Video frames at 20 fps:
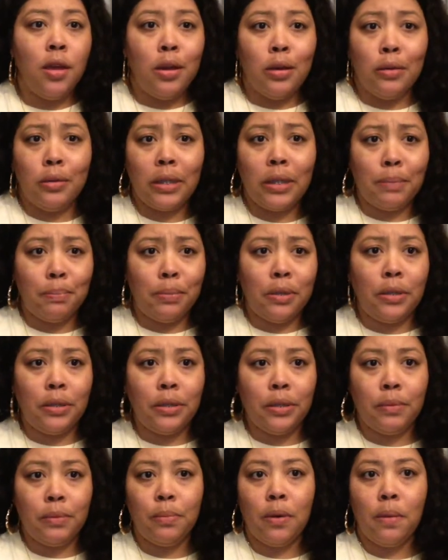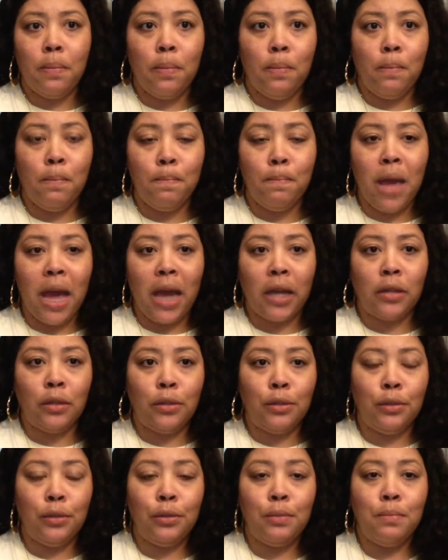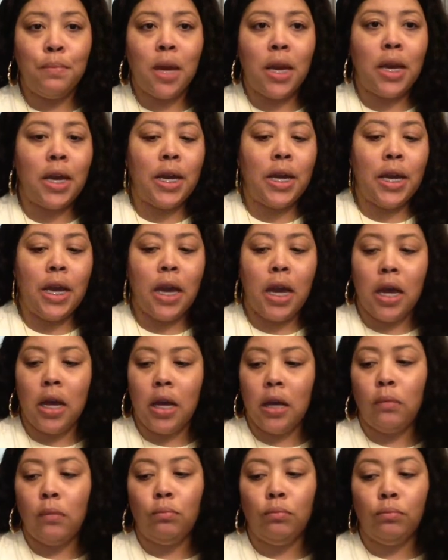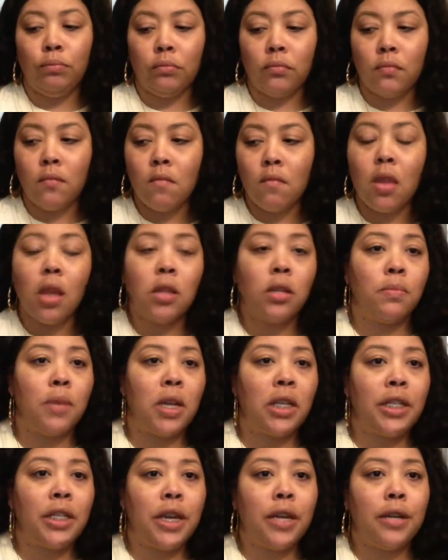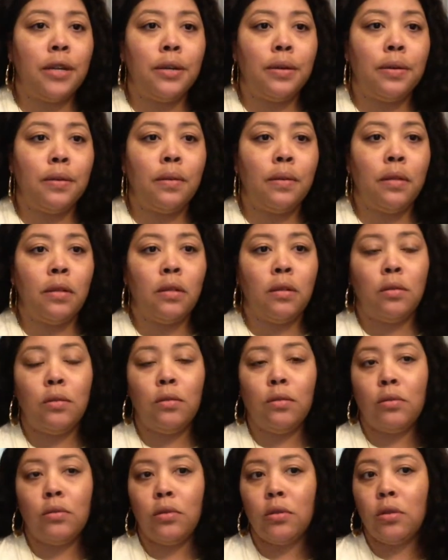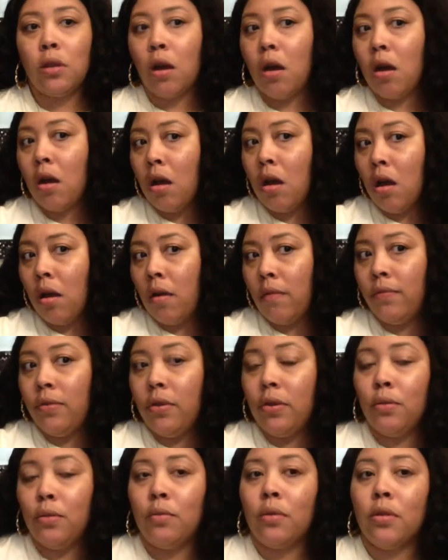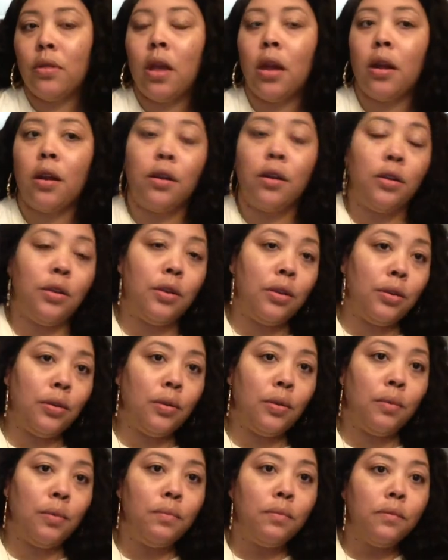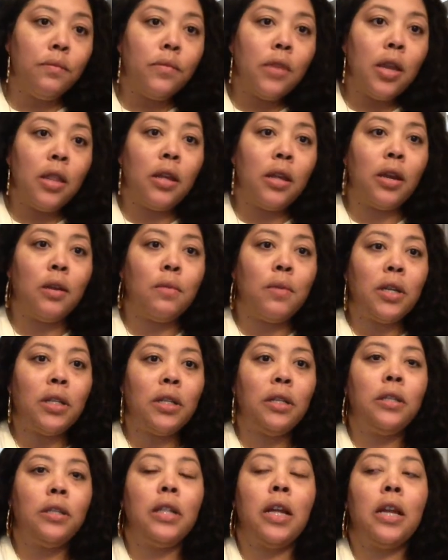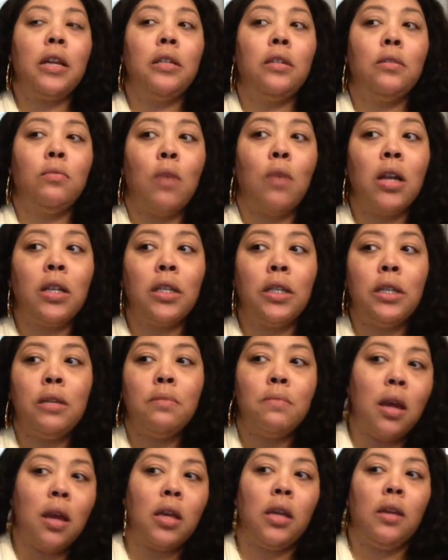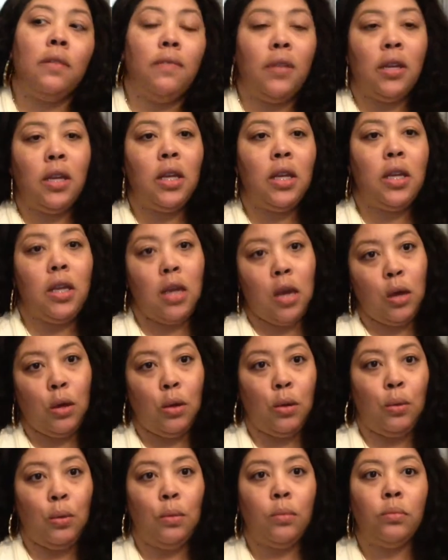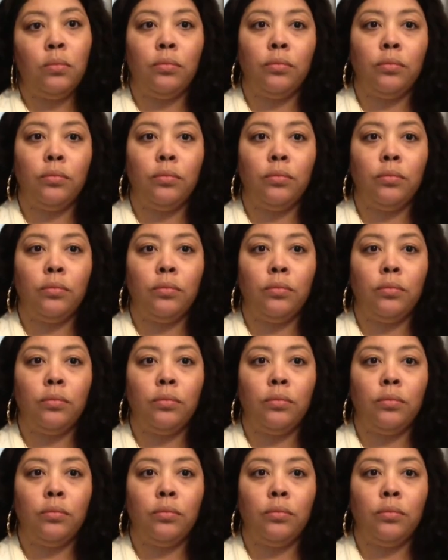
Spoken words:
What's up, YouTube? Welcome back to my channel. Those of you that are new, that is watching my video.